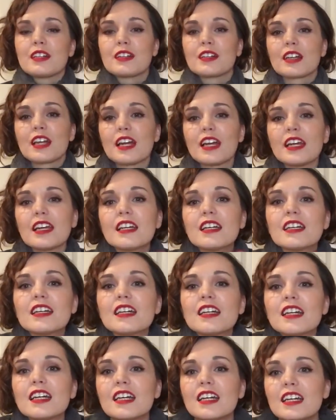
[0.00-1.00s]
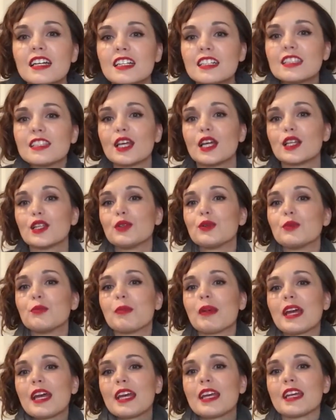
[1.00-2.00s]
okay, then you
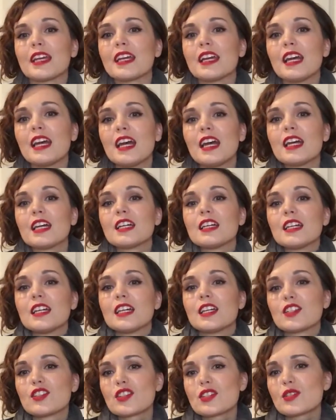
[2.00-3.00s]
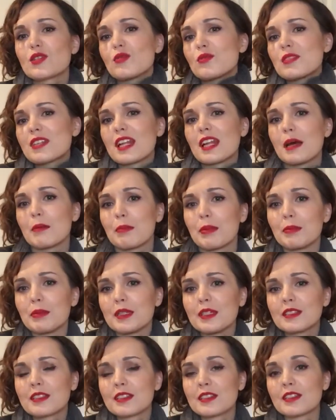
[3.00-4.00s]
may just loosen up a
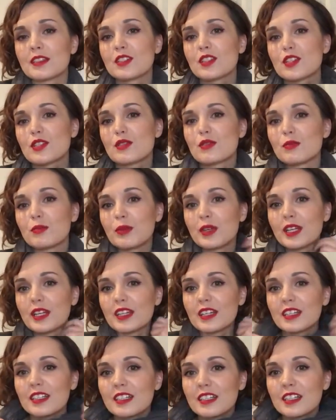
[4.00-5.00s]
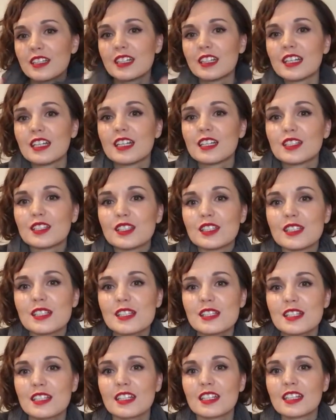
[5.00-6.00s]
bit just to bring
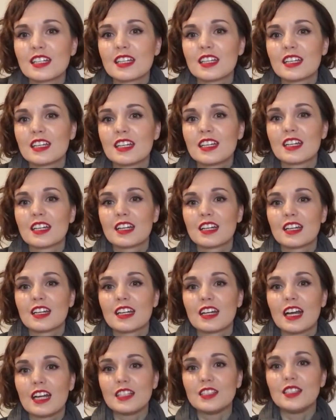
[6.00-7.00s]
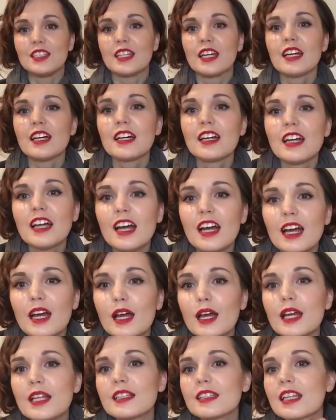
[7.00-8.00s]
this idea,
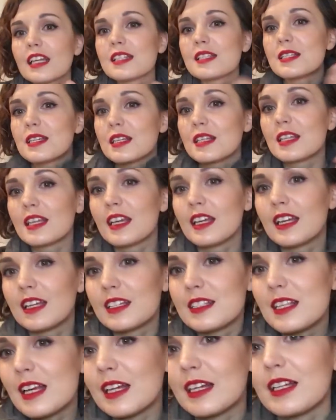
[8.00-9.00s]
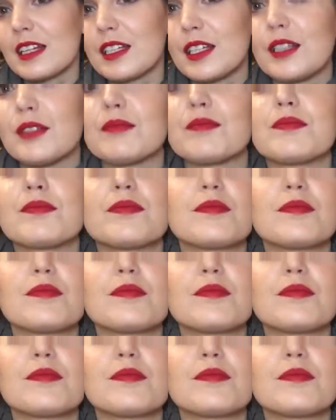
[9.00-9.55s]
and that's exactly